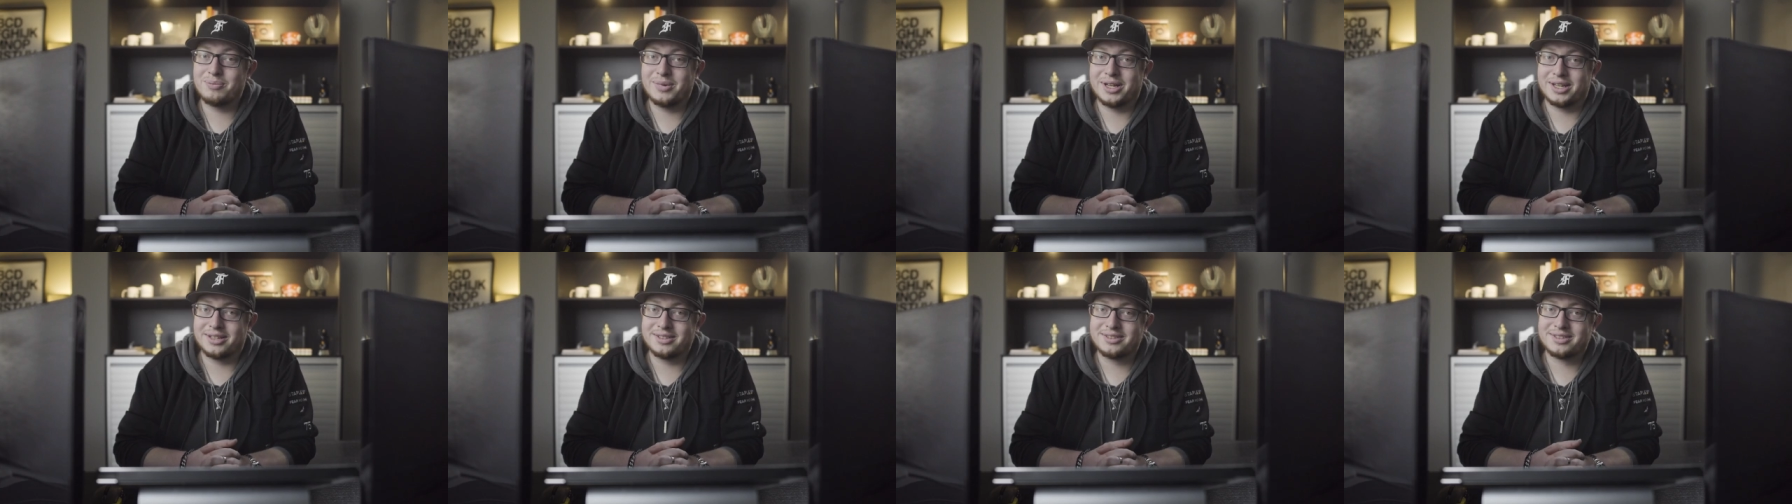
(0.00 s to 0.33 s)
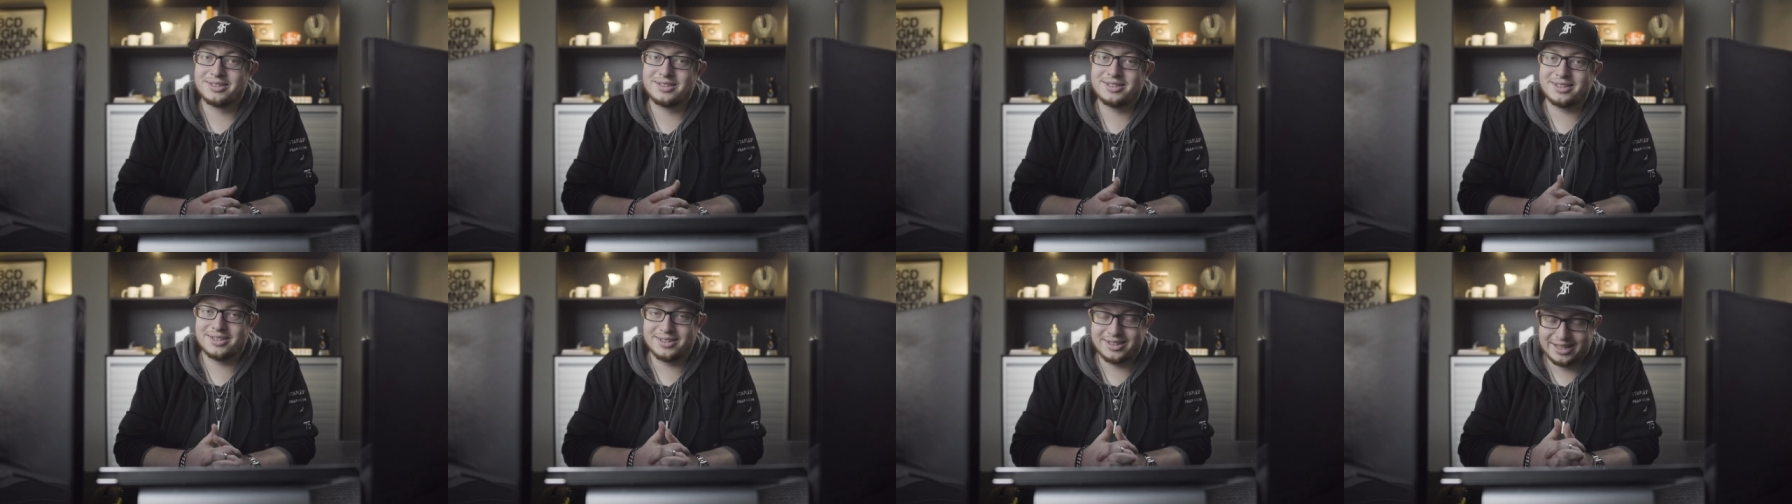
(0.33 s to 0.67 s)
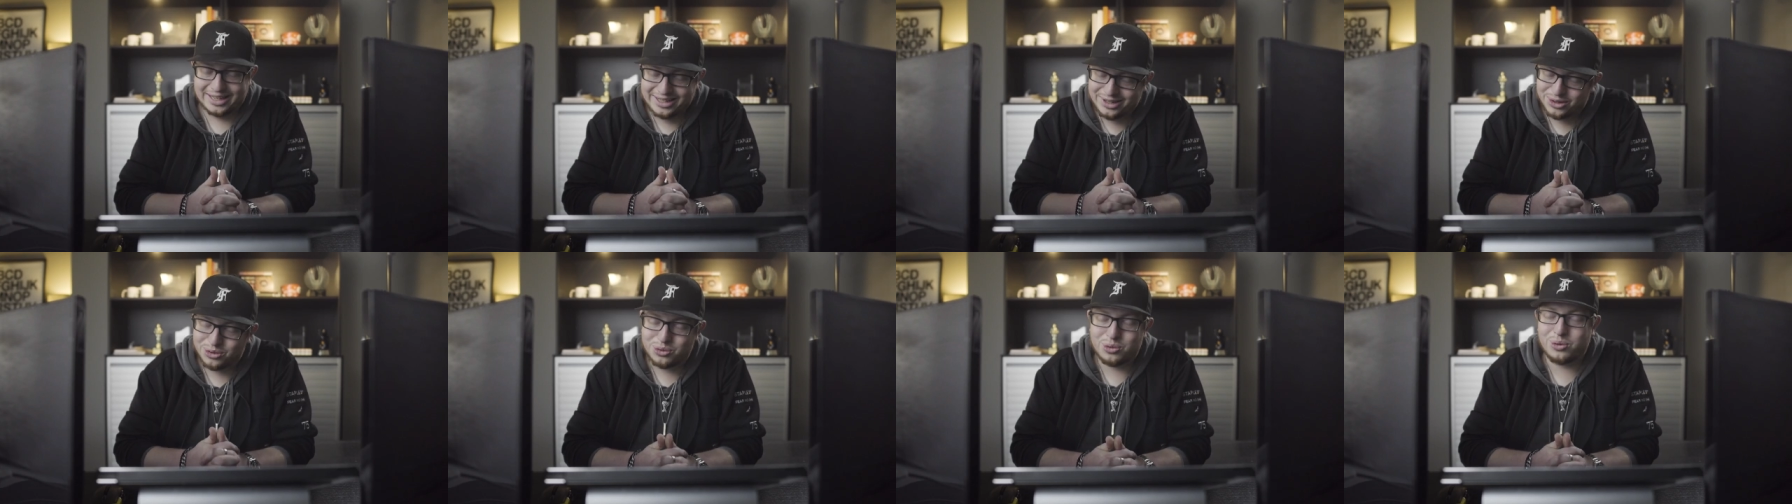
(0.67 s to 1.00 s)
missed,
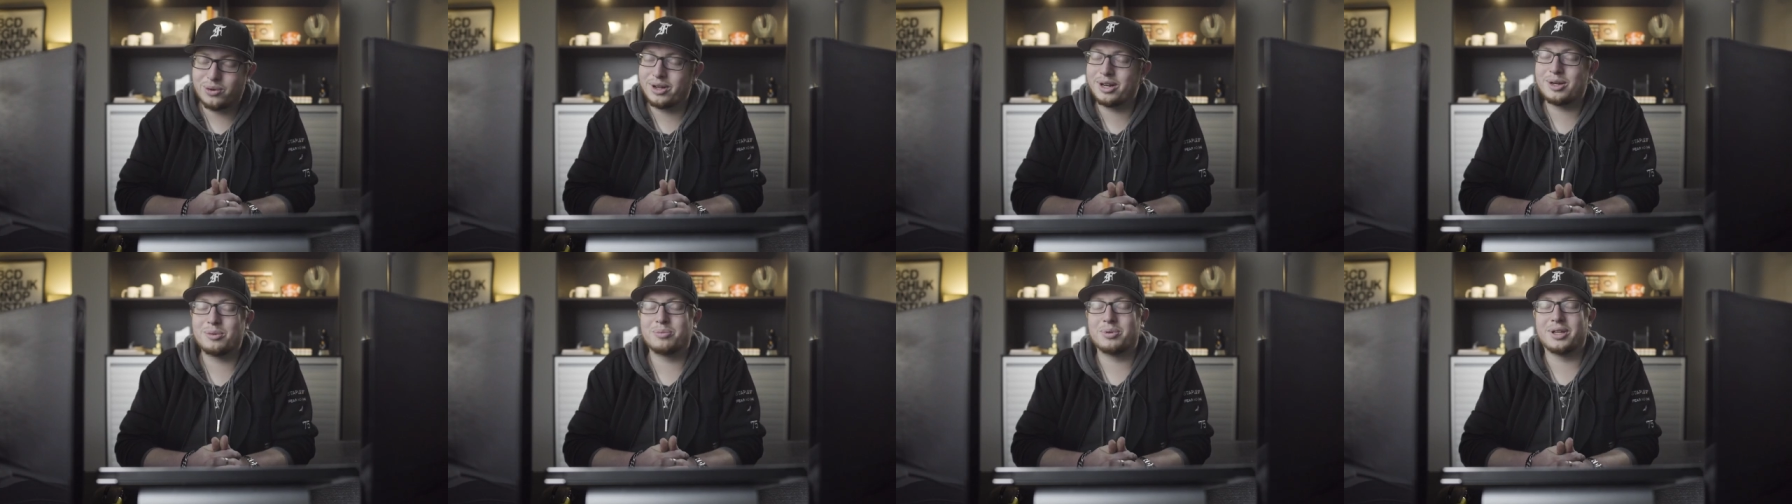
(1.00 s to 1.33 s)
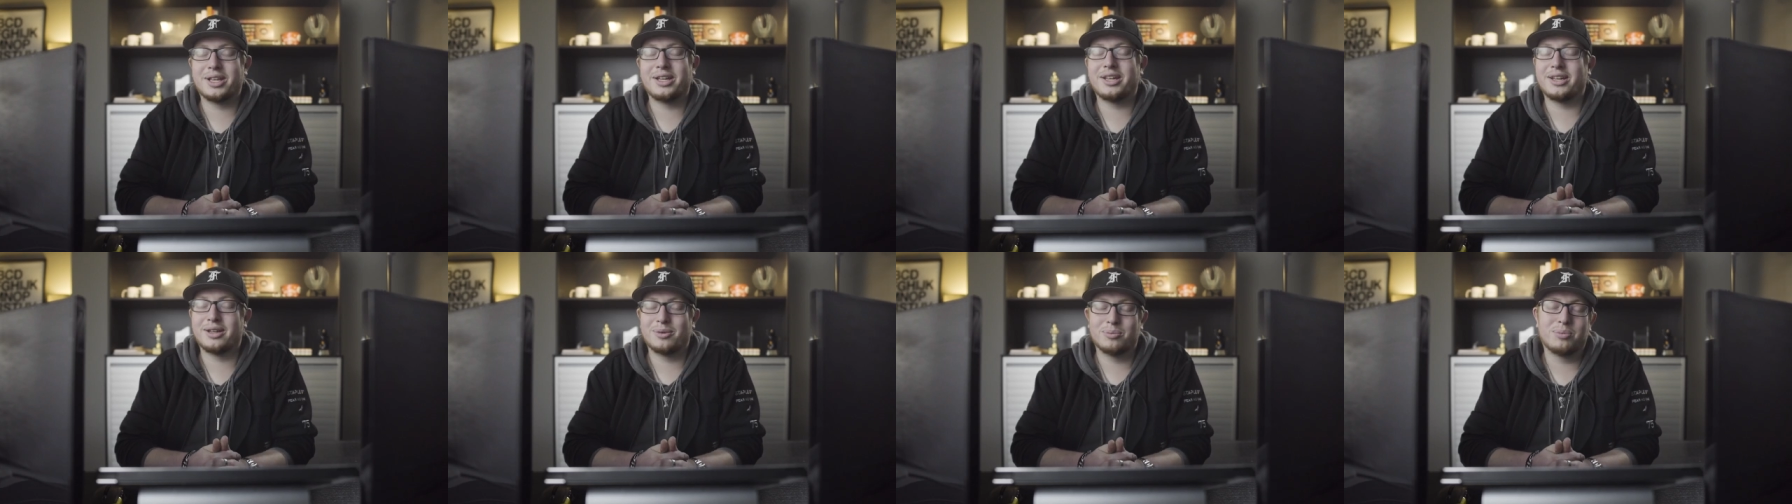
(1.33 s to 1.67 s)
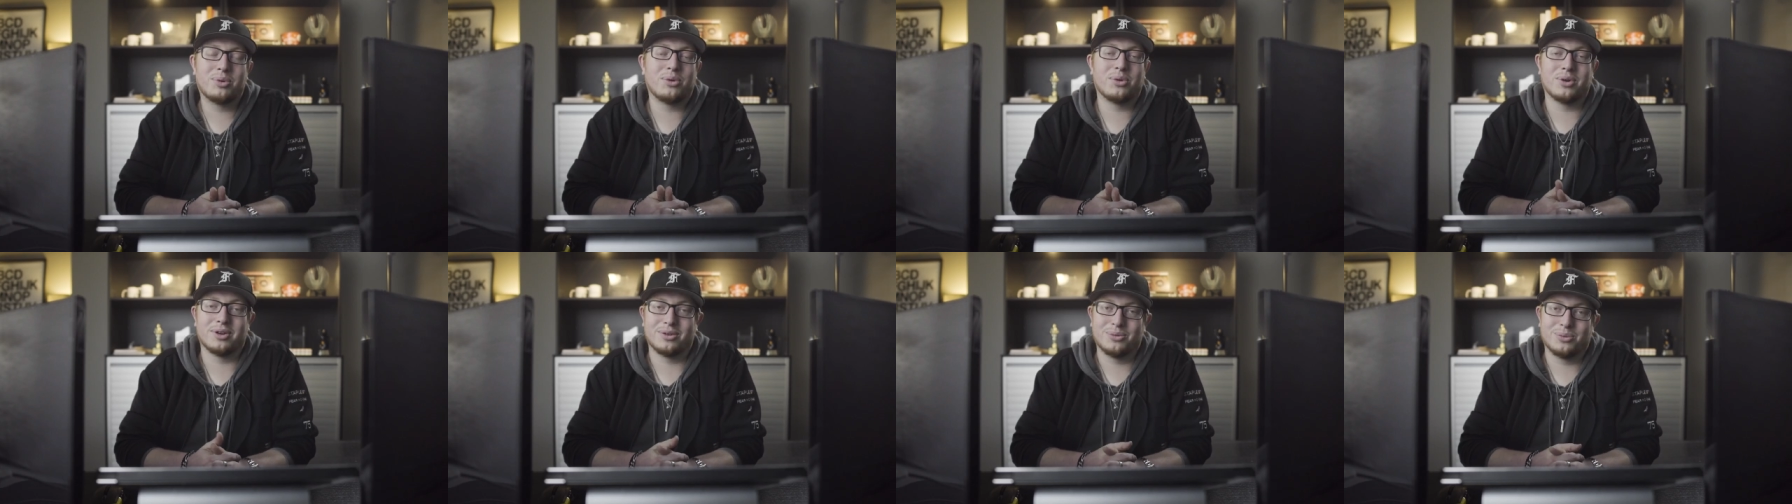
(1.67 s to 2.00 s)
incredibly
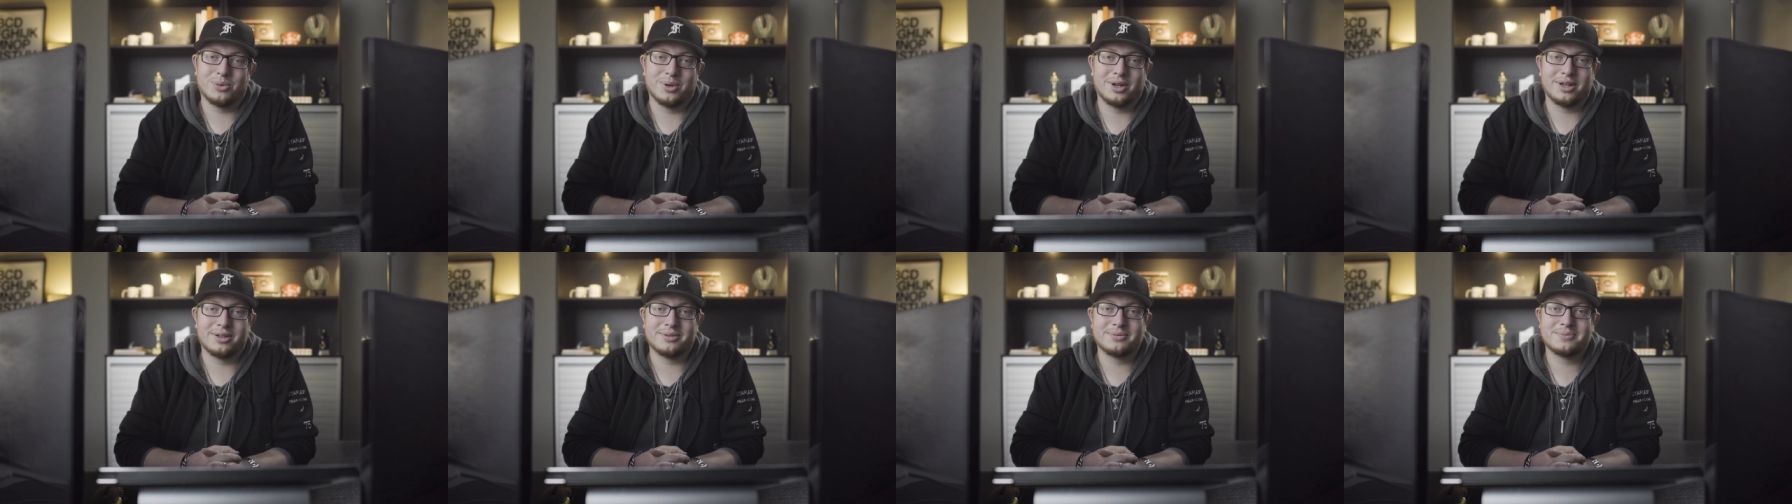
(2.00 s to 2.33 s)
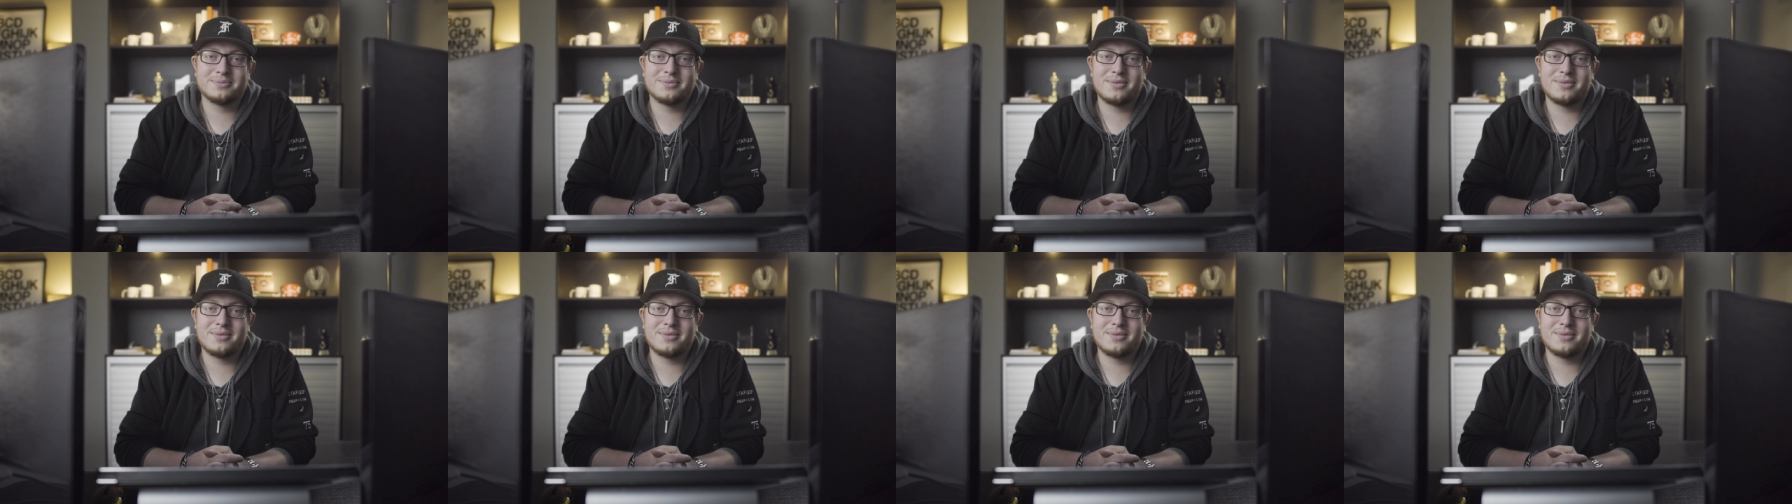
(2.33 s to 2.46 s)
important one.